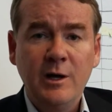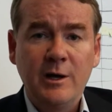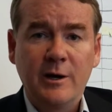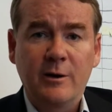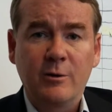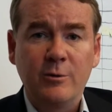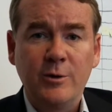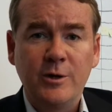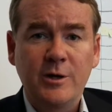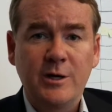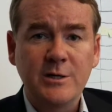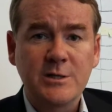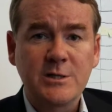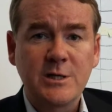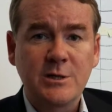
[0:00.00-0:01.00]
included
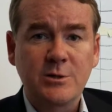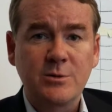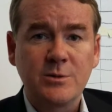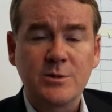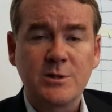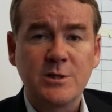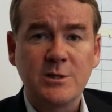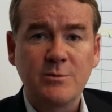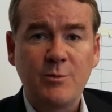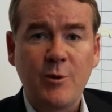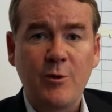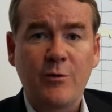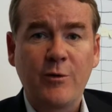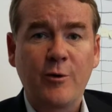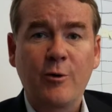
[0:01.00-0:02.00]
constituencies
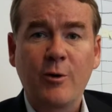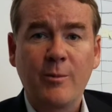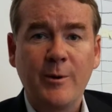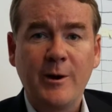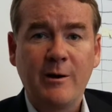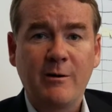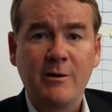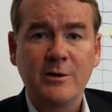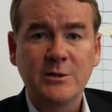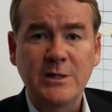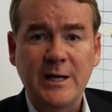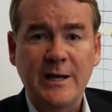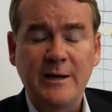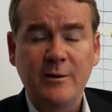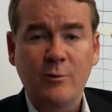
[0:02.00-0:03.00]
both in urban areas
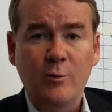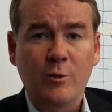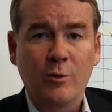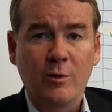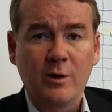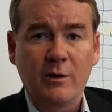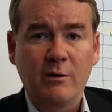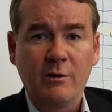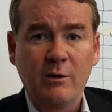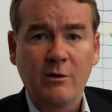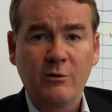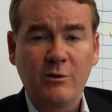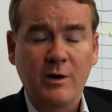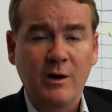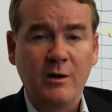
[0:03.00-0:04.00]
and in rural
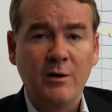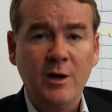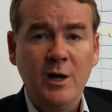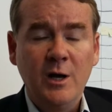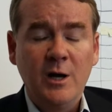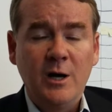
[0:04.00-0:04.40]
areas, and